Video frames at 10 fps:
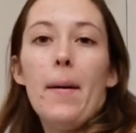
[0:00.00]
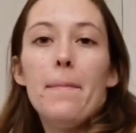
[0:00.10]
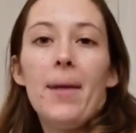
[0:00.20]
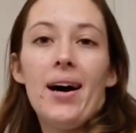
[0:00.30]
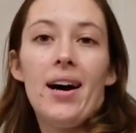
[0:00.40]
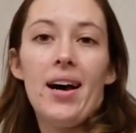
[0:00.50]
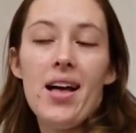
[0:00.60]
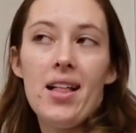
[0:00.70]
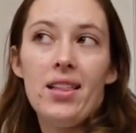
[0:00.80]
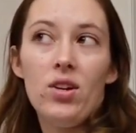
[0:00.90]
my
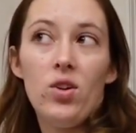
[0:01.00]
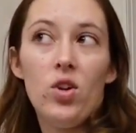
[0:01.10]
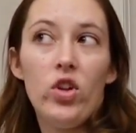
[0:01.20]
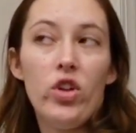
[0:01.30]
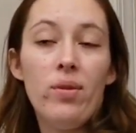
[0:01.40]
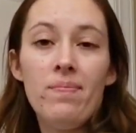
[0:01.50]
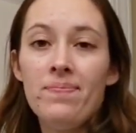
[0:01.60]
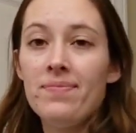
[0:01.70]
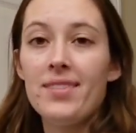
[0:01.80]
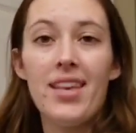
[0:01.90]
little
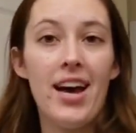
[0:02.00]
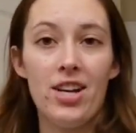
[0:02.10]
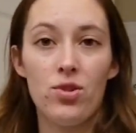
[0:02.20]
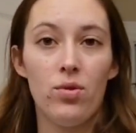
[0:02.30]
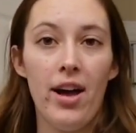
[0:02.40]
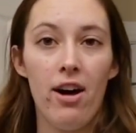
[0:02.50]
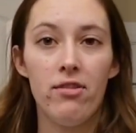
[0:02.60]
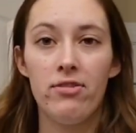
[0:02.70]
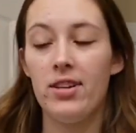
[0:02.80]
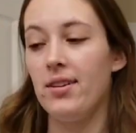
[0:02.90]
casual
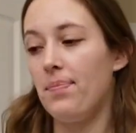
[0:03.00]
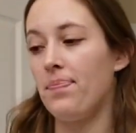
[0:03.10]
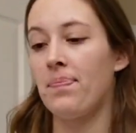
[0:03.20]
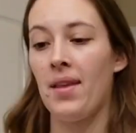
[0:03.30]
outfit.